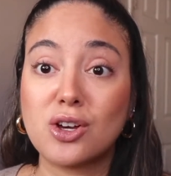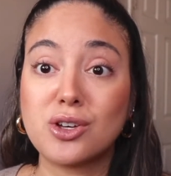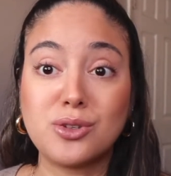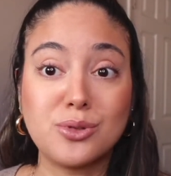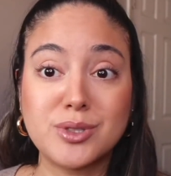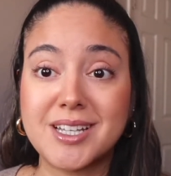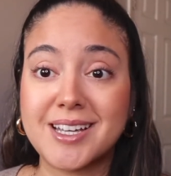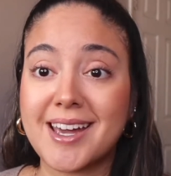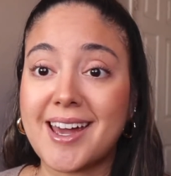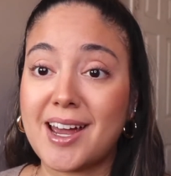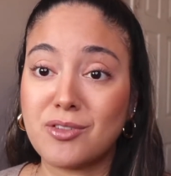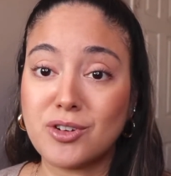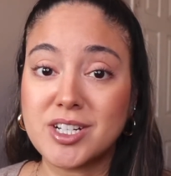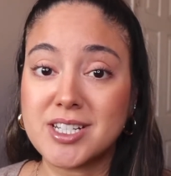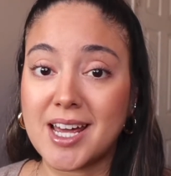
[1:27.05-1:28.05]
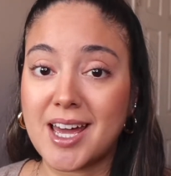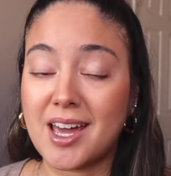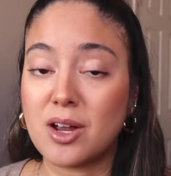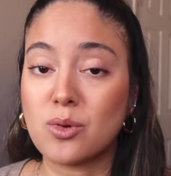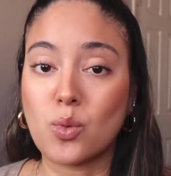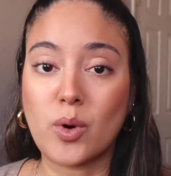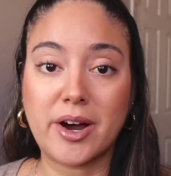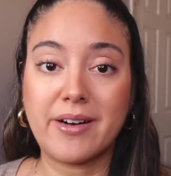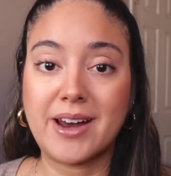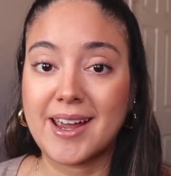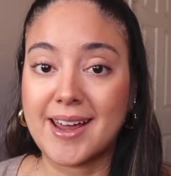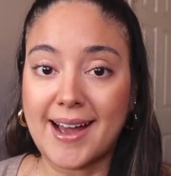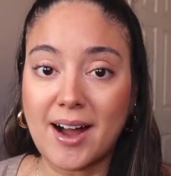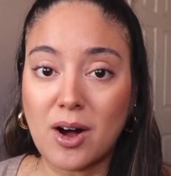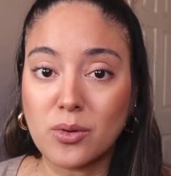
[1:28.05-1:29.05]
using it every day and wearing
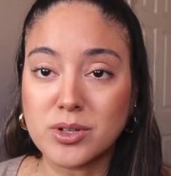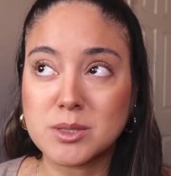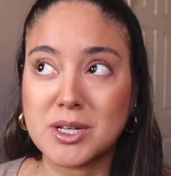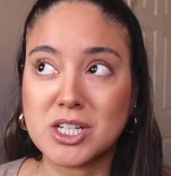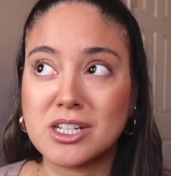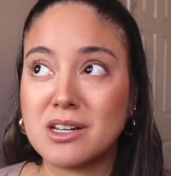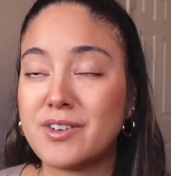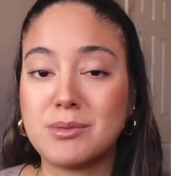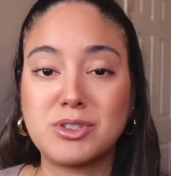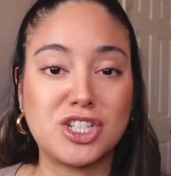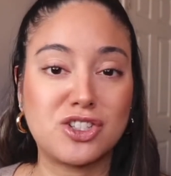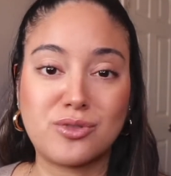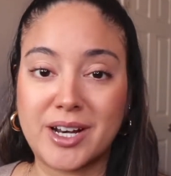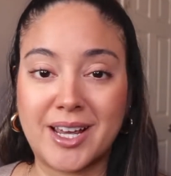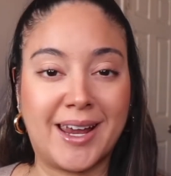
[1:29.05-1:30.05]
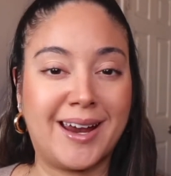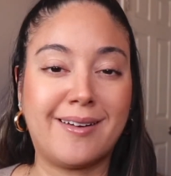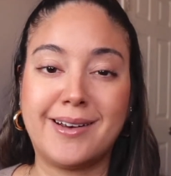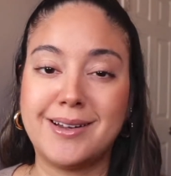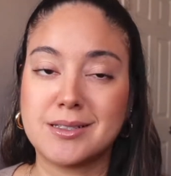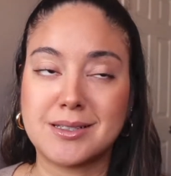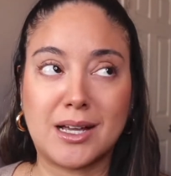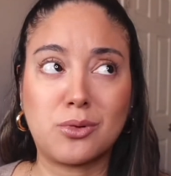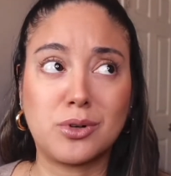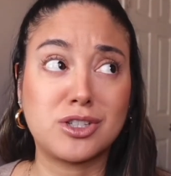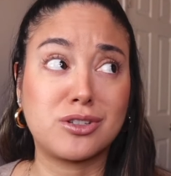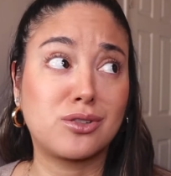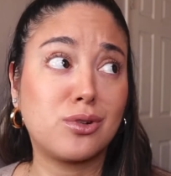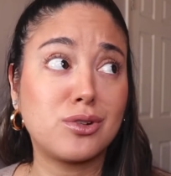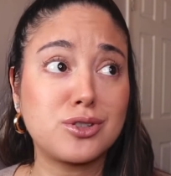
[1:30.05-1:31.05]
it out, especially if I'm just running errands, like went
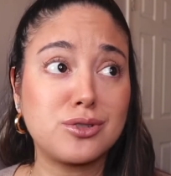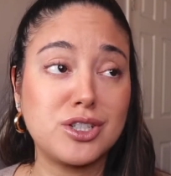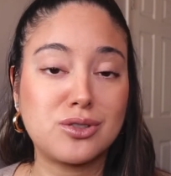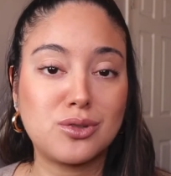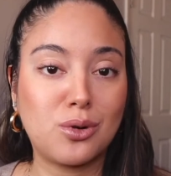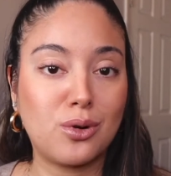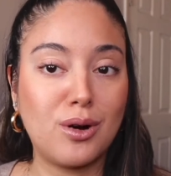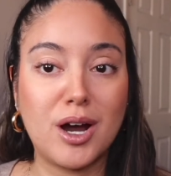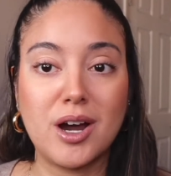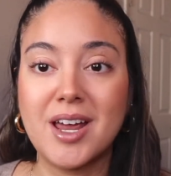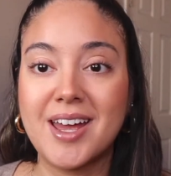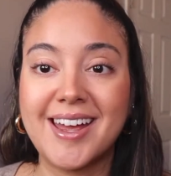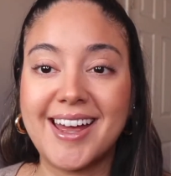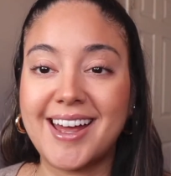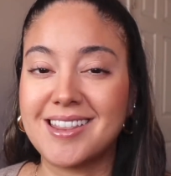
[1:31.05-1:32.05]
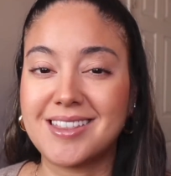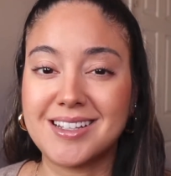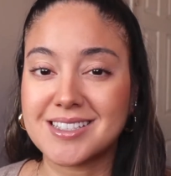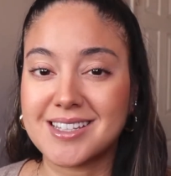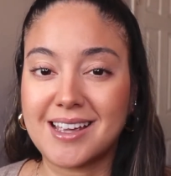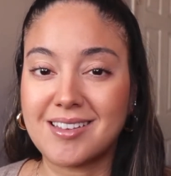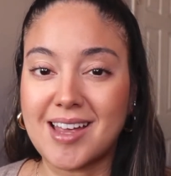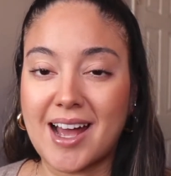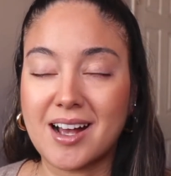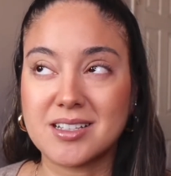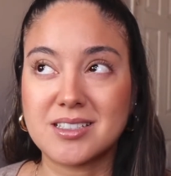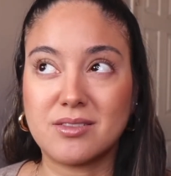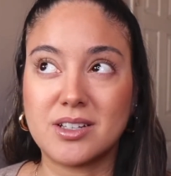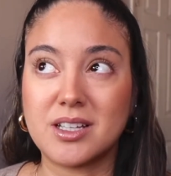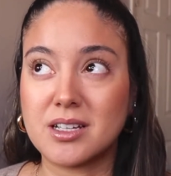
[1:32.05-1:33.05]
to the grocery store and things like that,
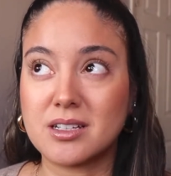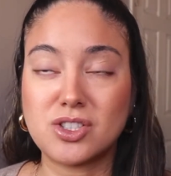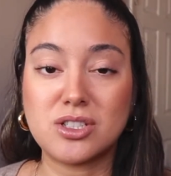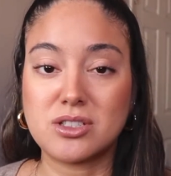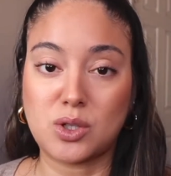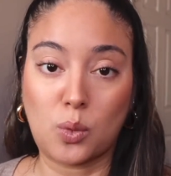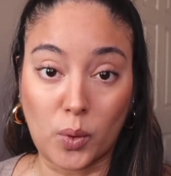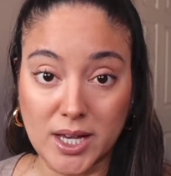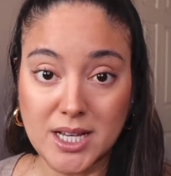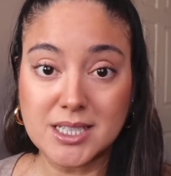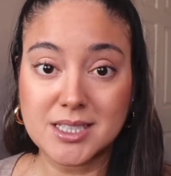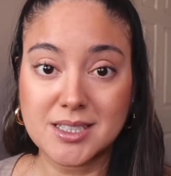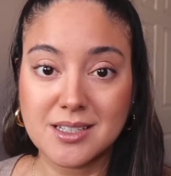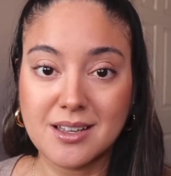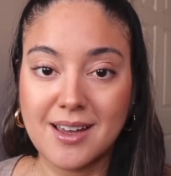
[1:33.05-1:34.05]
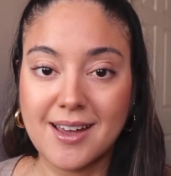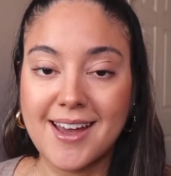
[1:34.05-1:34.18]
because I feel like it's just a waste.